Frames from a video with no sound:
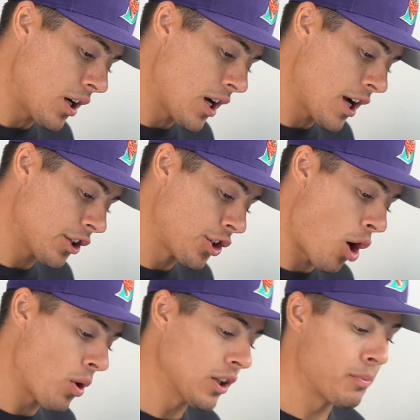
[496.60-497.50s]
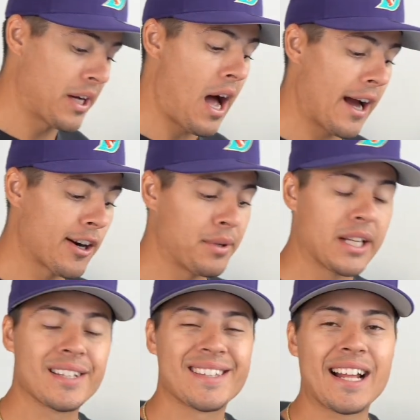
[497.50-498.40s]
go a little bit higher,
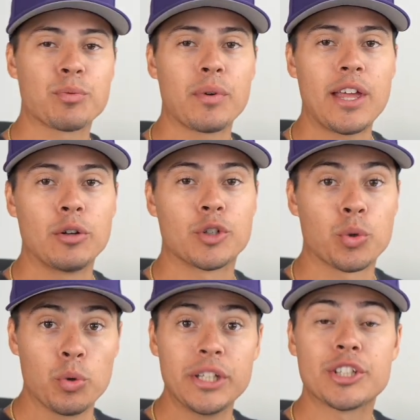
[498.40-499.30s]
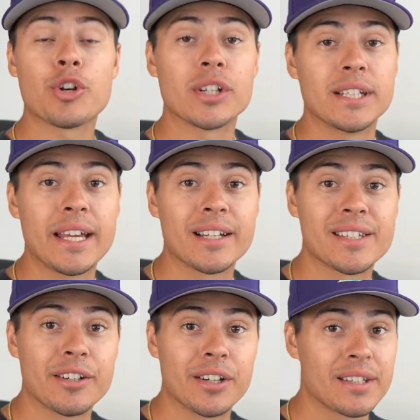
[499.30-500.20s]
because that's when they truly start to take it
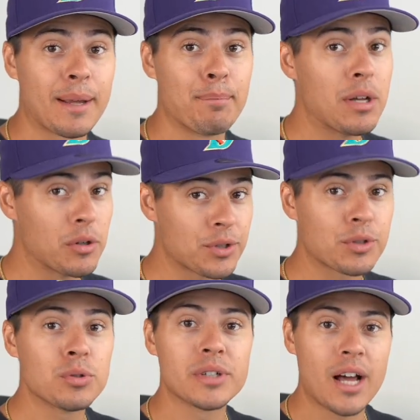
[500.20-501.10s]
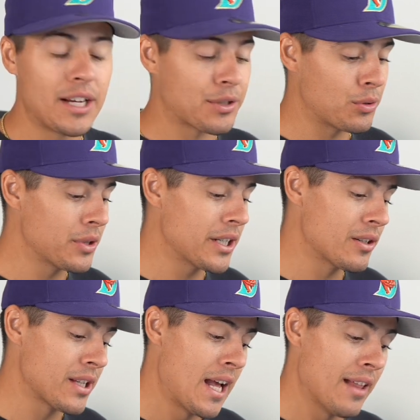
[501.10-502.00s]
serious. Like middle school and high school
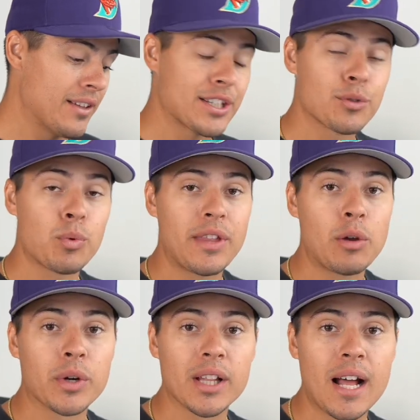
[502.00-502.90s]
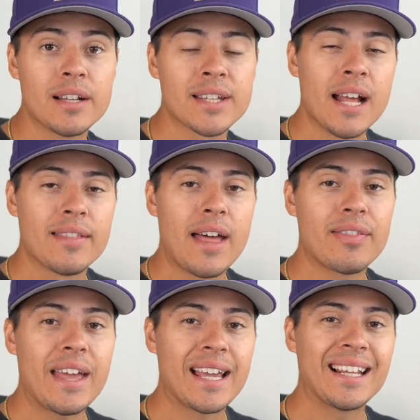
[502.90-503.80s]
years, this is when they realize
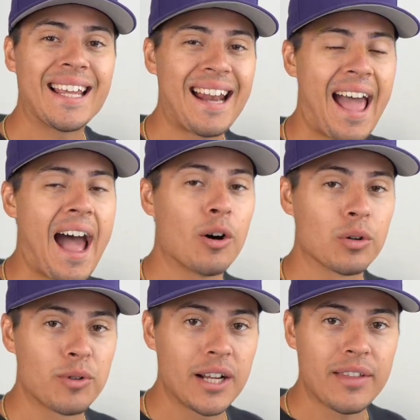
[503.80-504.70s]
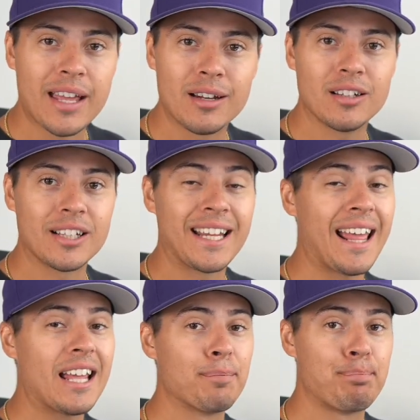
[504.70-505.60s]
that they can get out, right? They can
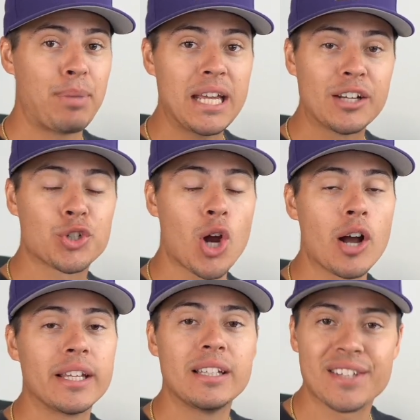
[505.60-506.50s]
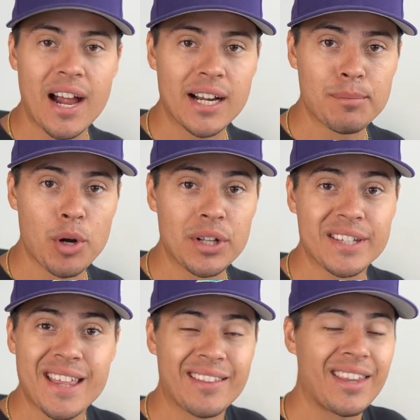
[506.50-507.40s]
get a big chunky signing
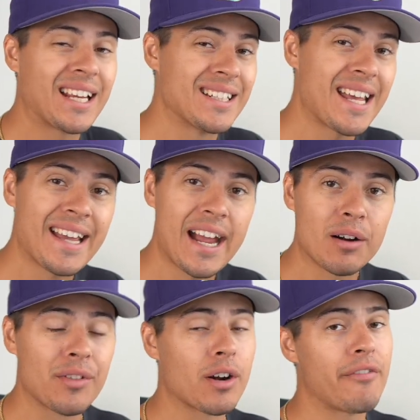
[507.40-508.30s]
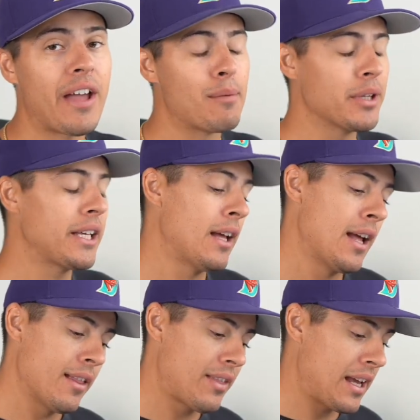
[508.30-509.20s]
bonus, that they can take care of their family.
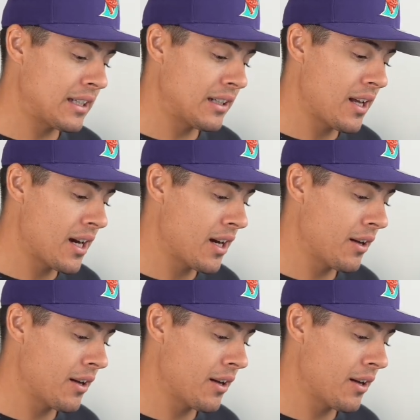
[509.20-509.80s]
They can,